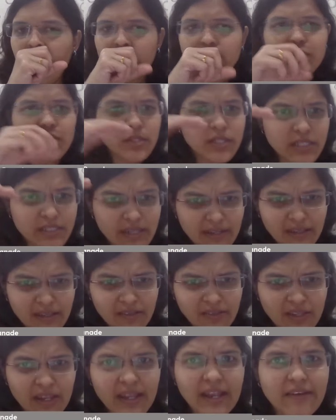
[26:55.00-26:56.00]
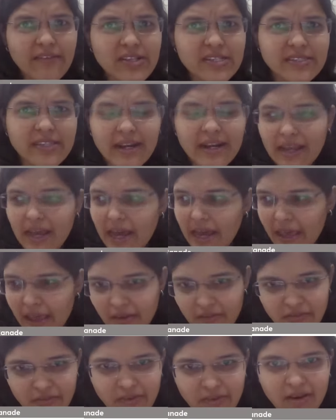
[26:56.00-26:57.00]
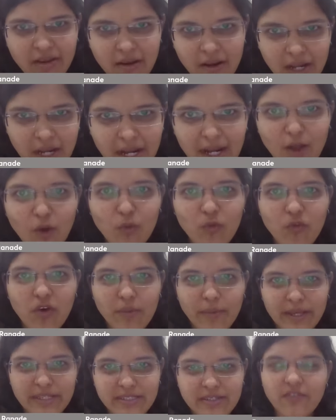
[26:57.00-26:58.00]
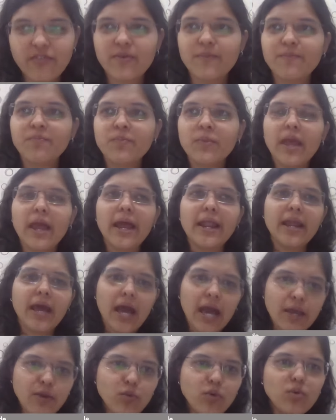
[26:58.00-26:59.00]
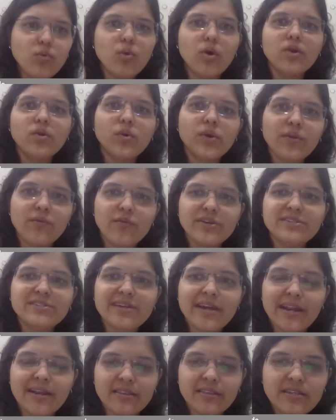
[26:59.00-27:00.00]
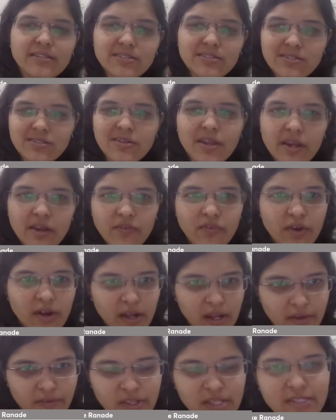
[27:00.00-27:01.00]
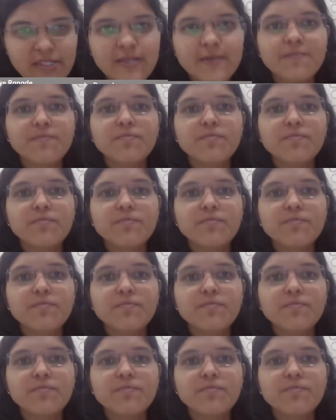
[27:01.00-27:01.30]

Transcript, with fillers: So these are the 3 levels that I have written down for myself, and I would want to invest at these 3 different levels.